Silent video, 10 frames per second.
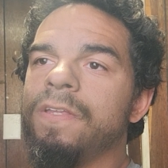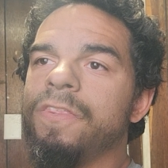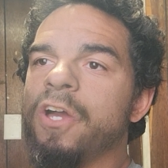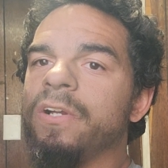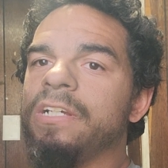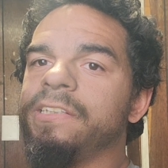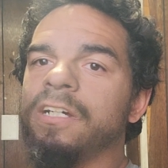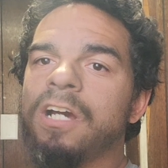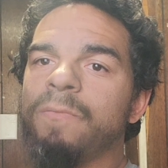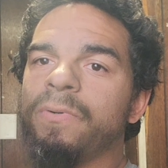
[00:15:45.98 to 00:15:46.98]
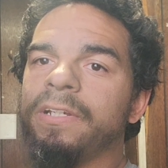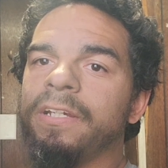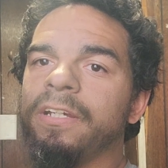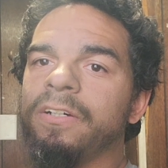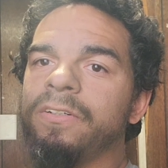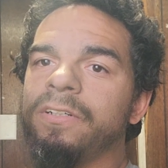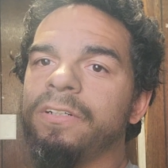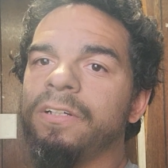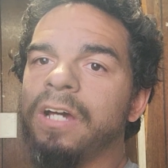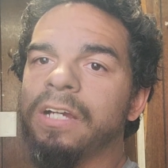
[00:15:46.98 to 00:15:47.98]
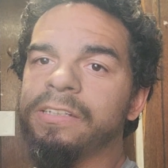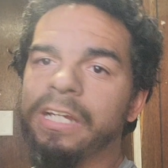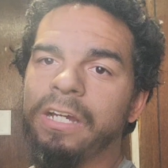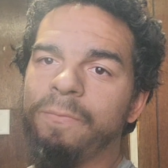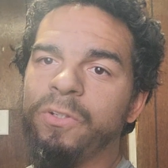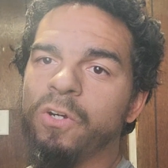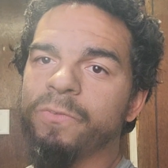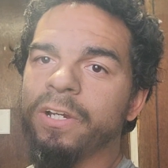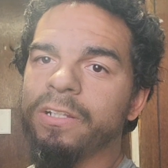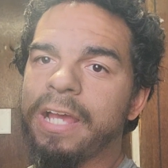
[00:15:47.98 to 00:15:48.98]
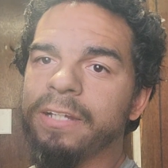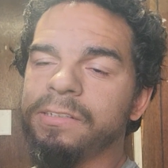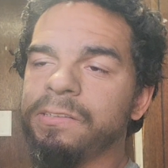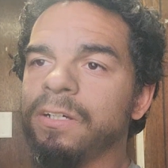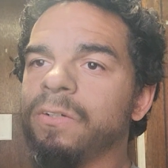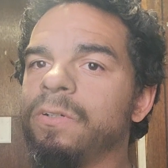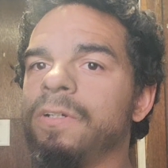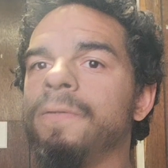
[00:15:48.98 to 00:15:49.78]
There is a company here, so I'm in North Carolina, so